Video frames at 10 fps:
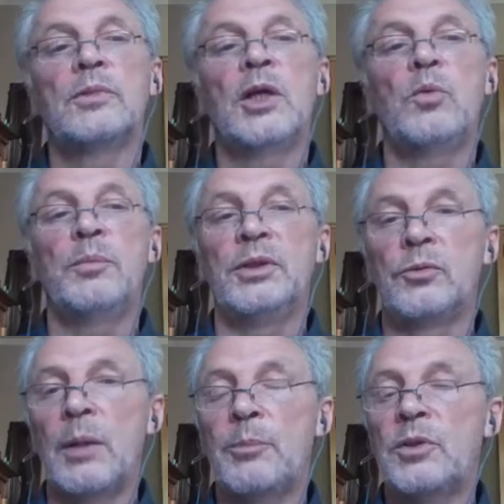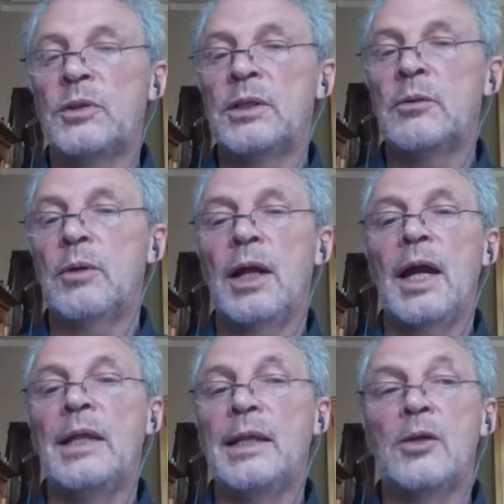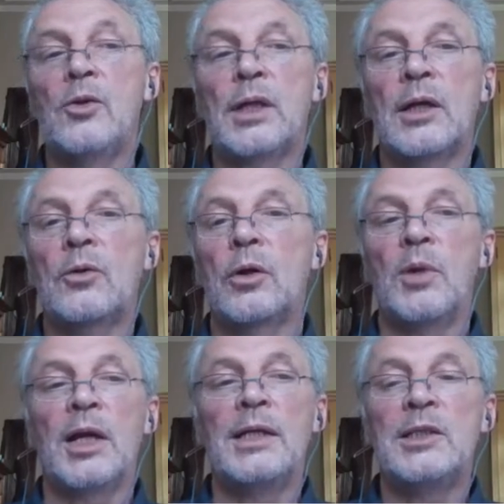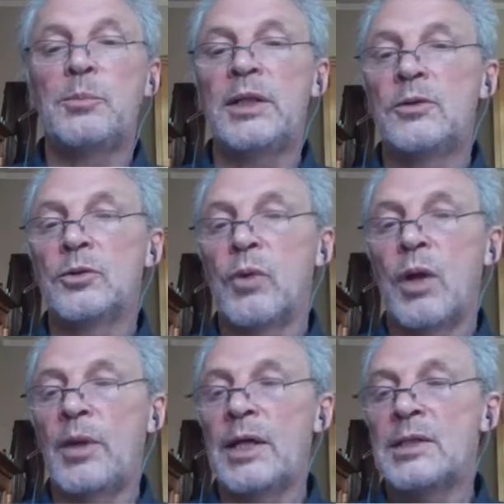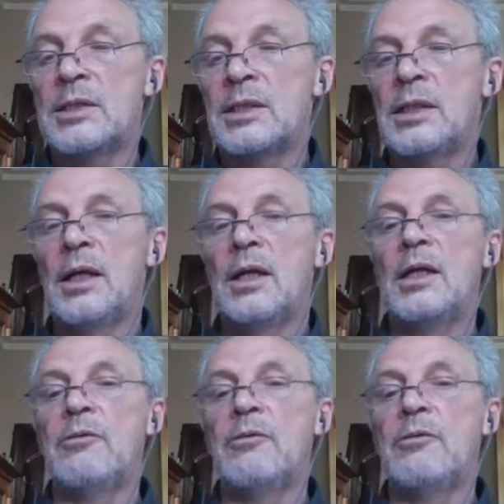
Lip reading: They will be trapped there, and then you can come and inspect the trap and see